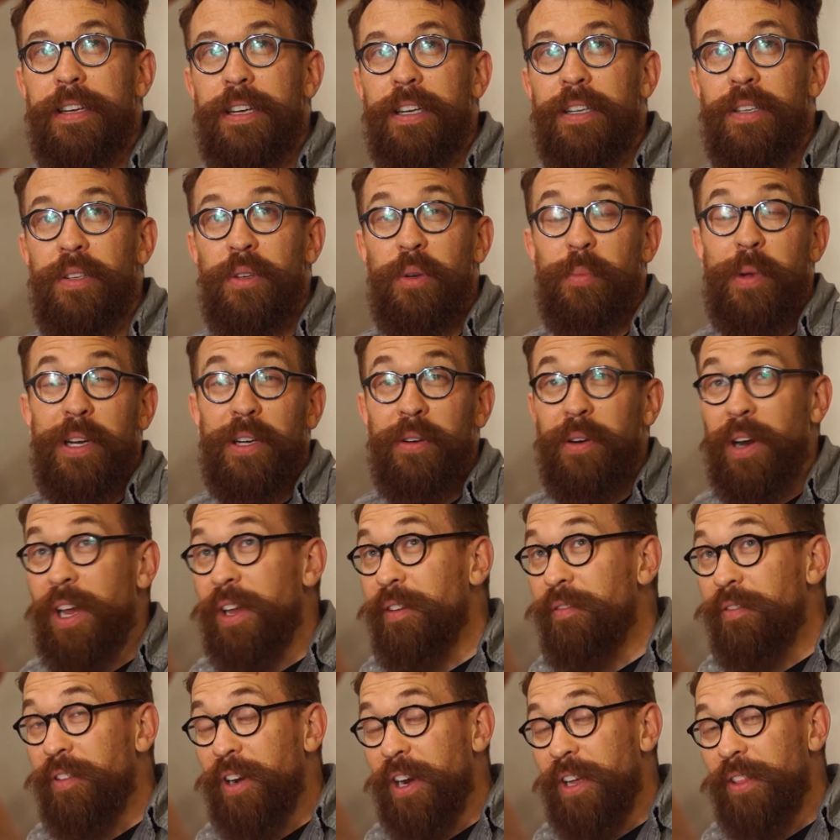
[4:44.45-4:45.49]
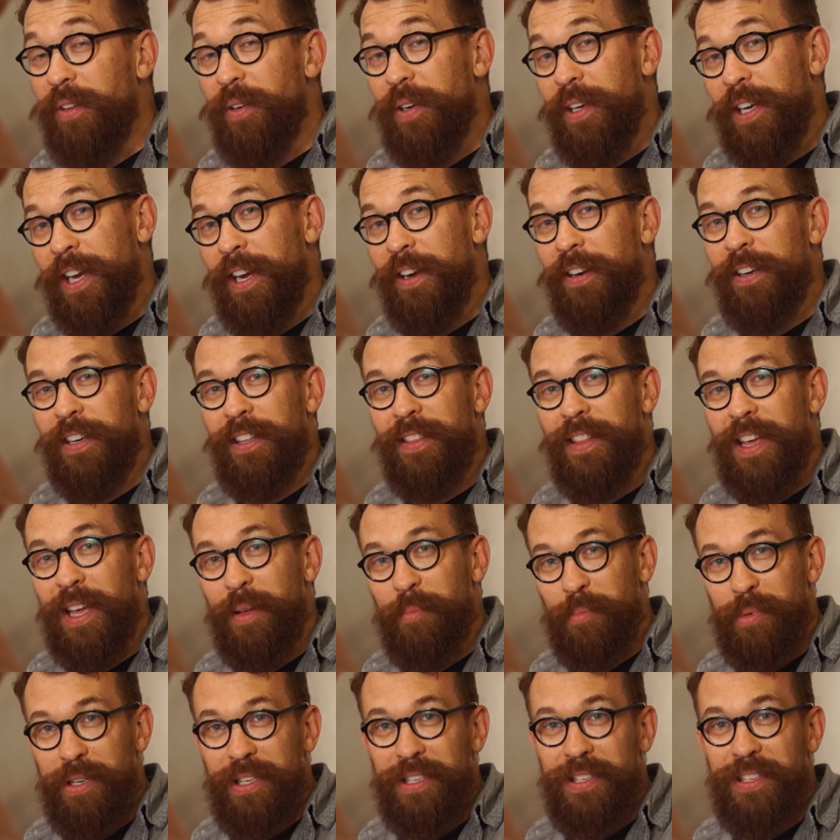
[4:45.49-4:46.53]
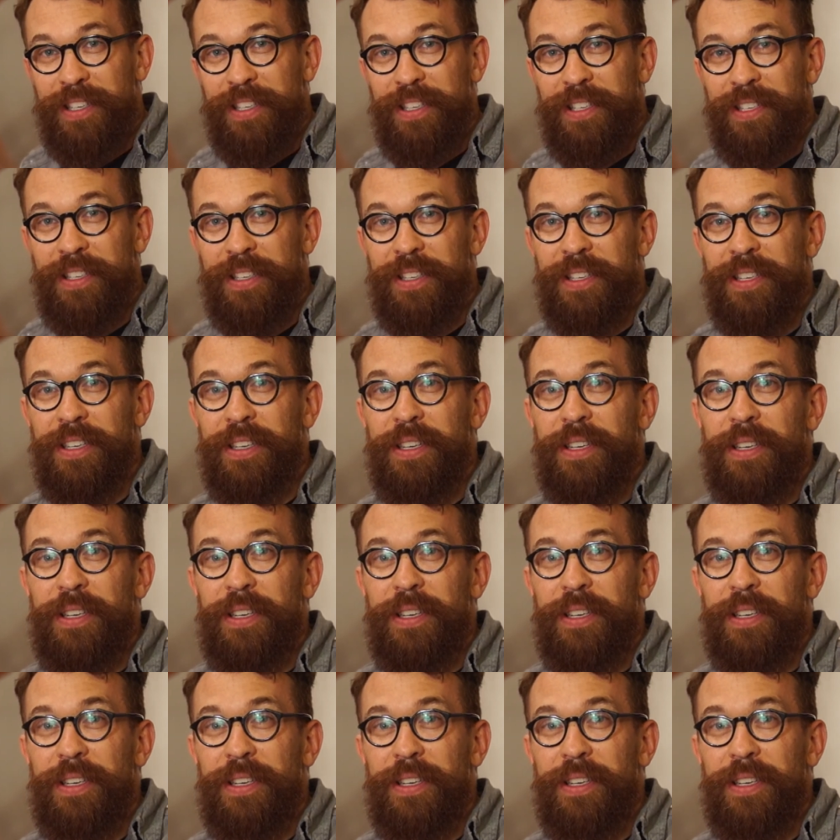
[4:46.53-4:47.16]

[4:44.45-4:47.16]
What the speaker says: So my grandfather inherited that business,